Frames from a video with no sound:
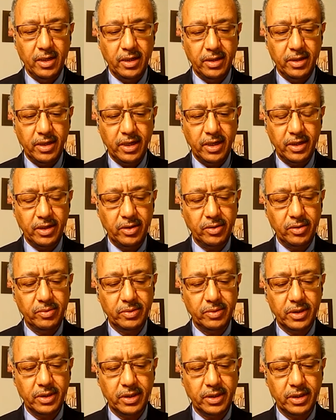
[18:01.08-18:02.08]
Thank you,
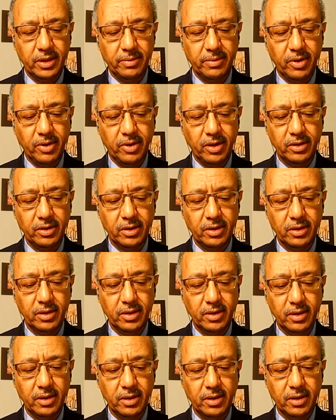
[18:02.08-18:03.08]
Mr. Demont
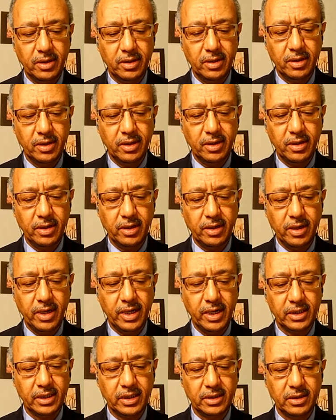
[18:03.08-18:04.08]

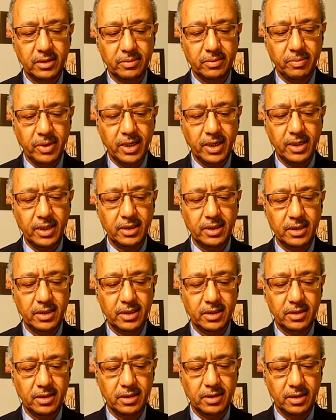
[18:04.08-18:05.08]

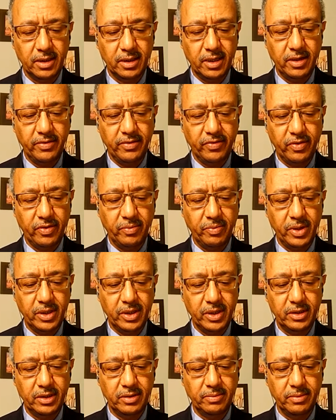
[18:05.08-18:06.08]
Langmans, again from
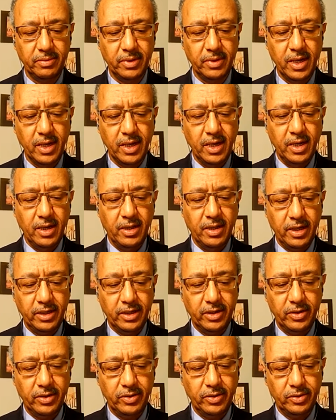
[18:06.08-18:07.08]
Belgium.
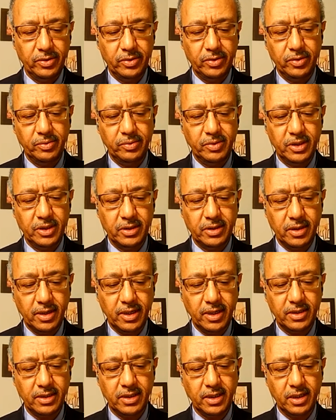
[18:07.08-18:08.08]
Thank you to Mr.
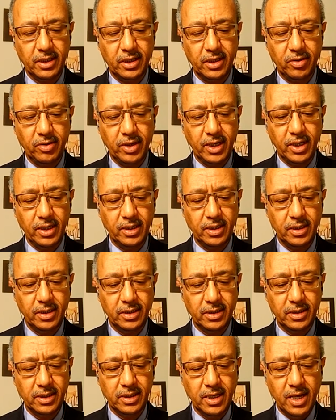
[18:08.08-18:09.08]
Isaac
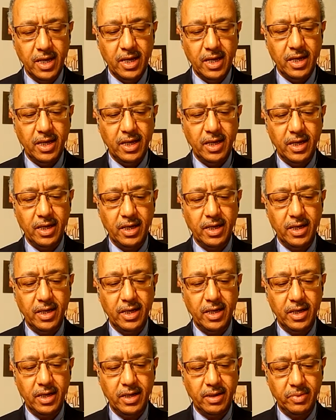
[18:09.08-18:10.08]
Johannes,
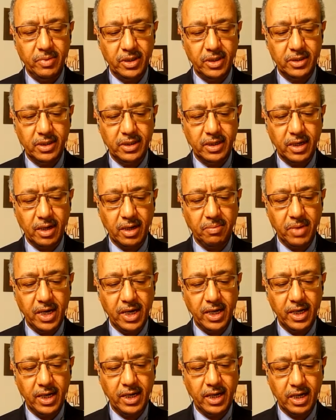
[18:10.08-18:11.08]
Mr.
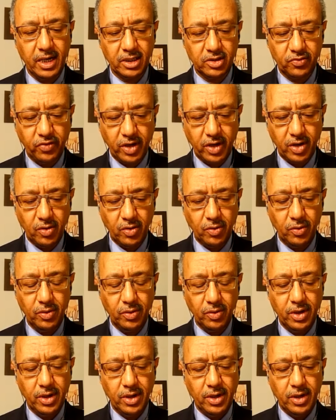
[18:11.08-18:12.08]
Amare Asfau,
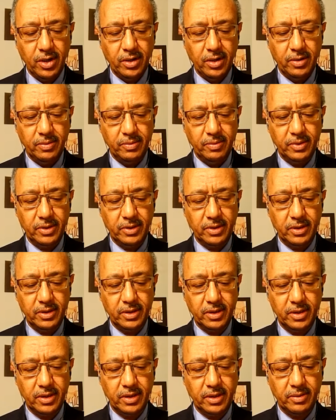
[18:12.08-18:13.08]

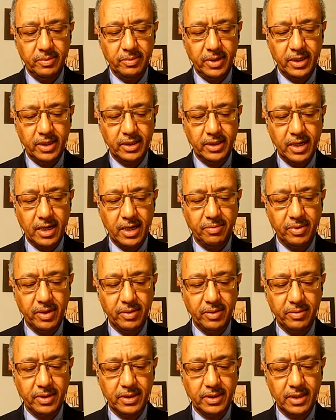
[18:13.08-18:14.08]
Mr. Mehrdab
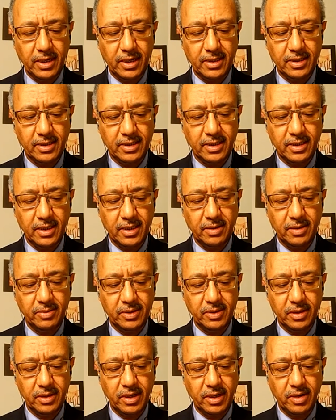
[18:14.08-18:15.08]
Gebreselassie,
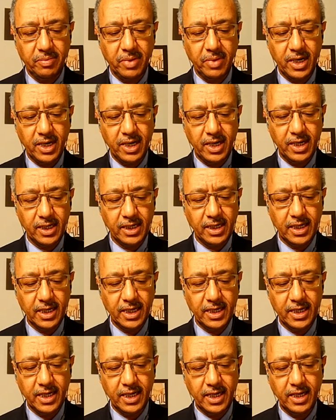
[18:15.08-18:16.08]
Mr. Yamane
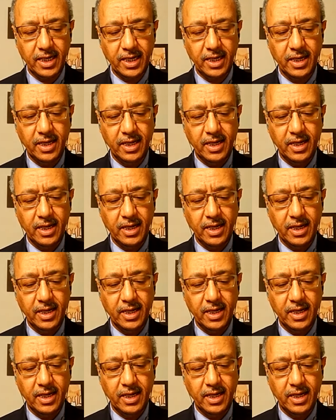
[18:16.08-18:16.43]
Gede.